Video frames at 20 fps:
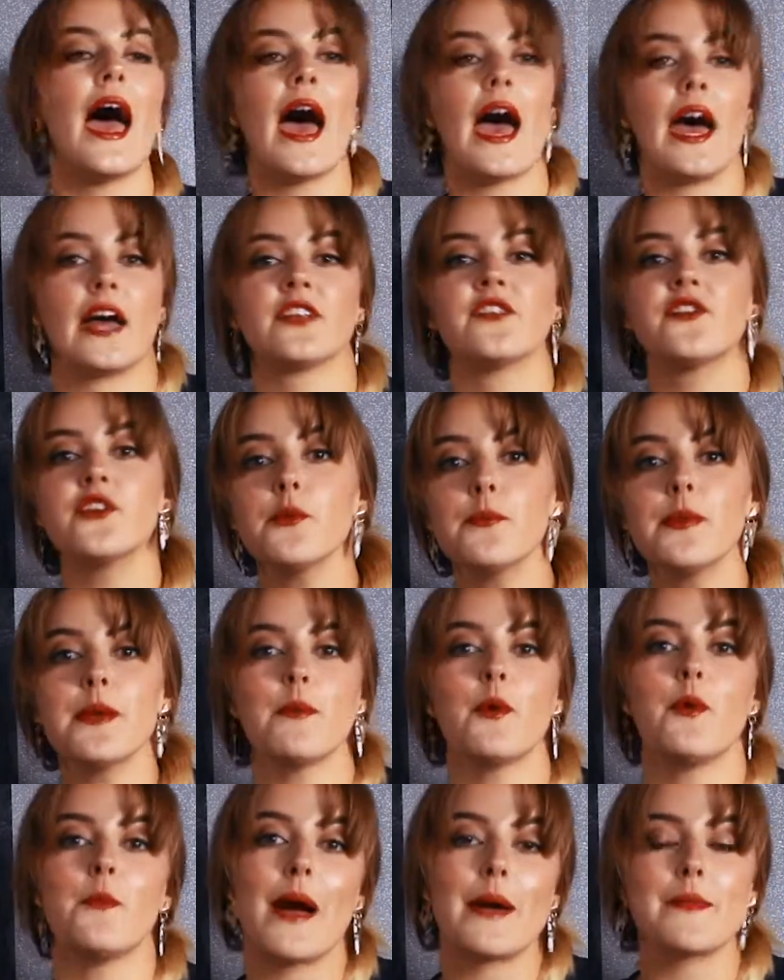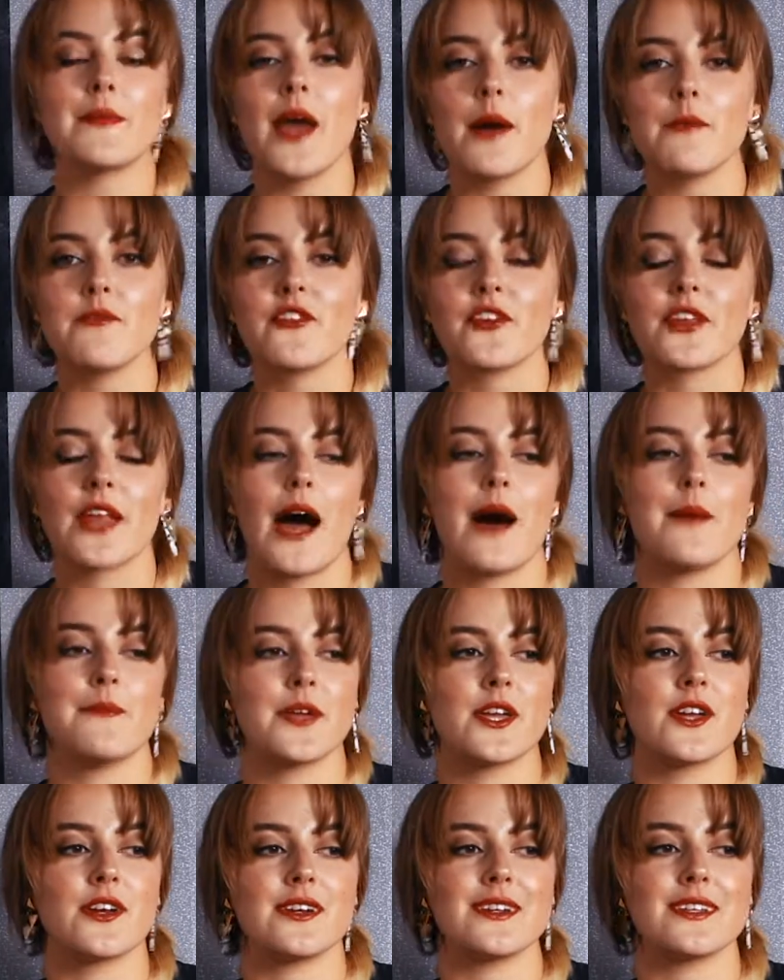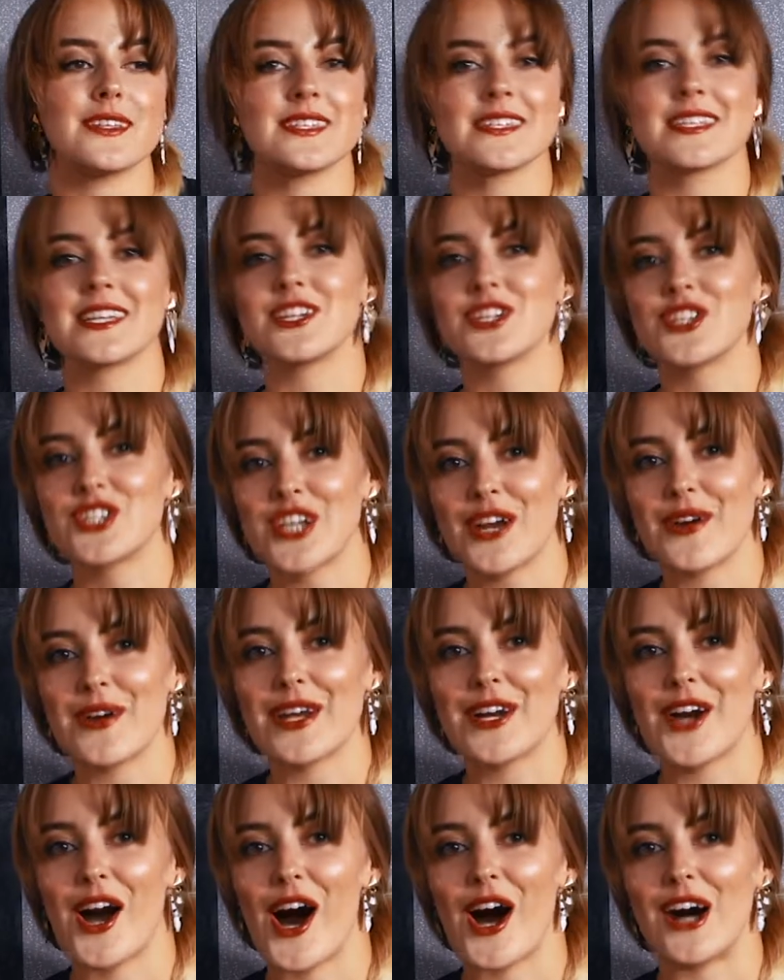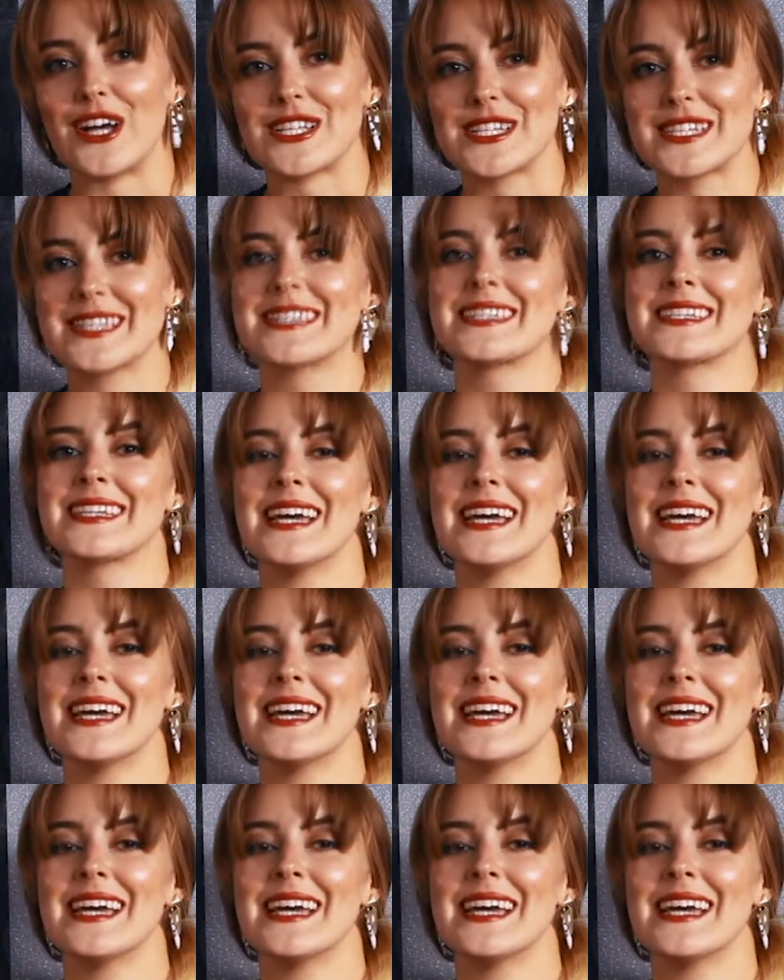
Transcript: And a few people might be up for that because sharing costs.